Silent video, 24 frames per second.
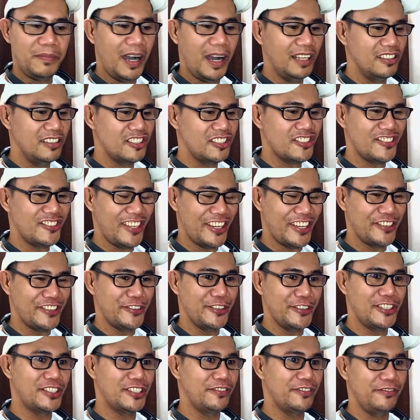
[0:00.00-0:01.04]
polished
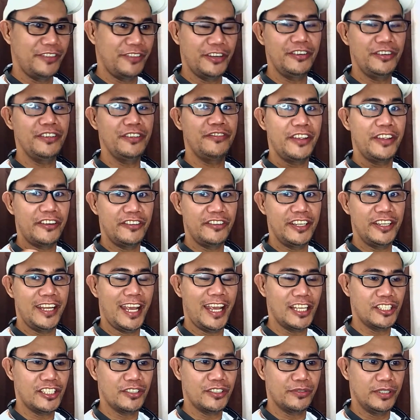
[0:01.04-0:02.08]
language, very, very
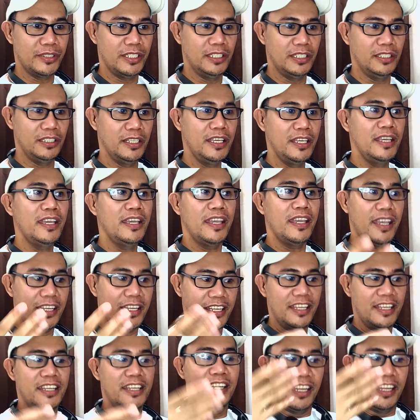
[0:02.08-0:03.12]
natural.
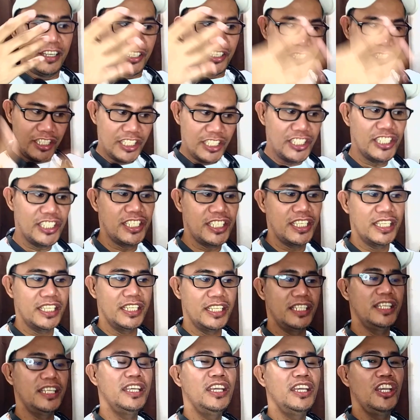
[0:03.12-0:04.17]
And in
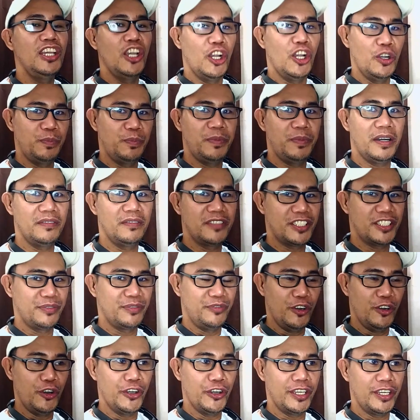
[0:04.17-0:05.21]
addition, Opav's
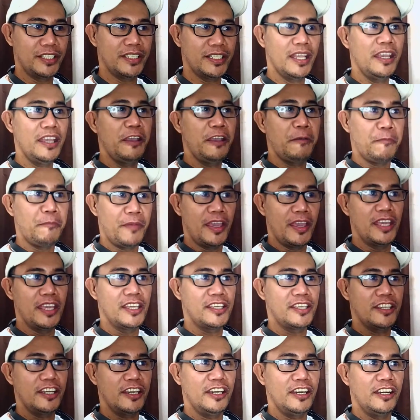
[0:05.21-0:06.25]
voice
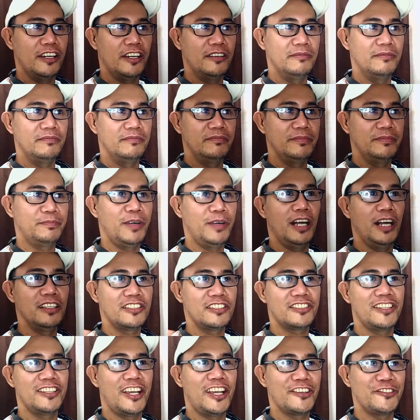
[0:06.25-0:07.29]
make
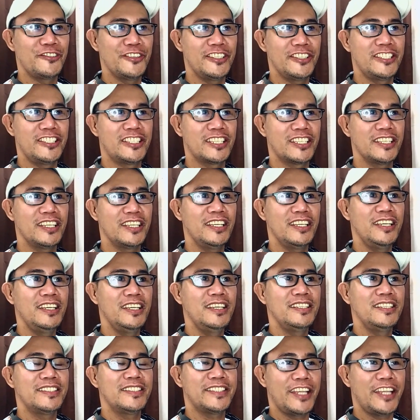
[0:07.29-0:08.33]
polished language
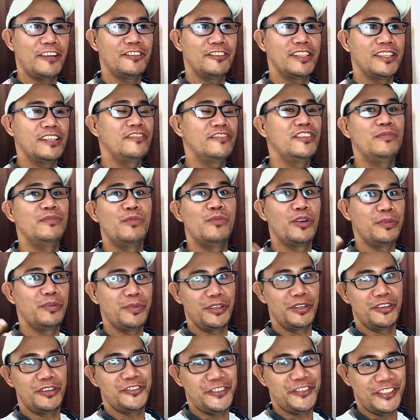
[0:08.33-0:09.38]
sound even more
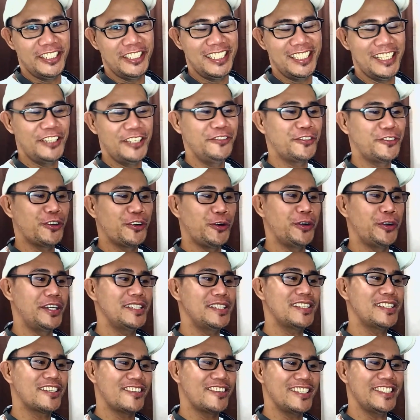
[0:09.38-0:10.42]
beautiful. And of
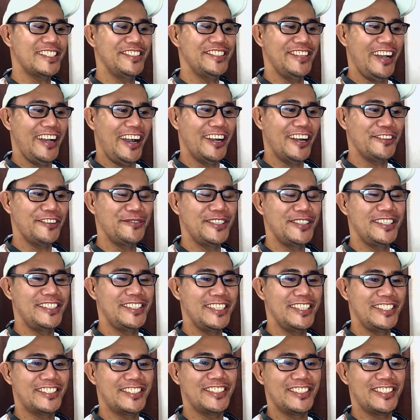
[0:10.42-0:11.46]
course, Christian Ochman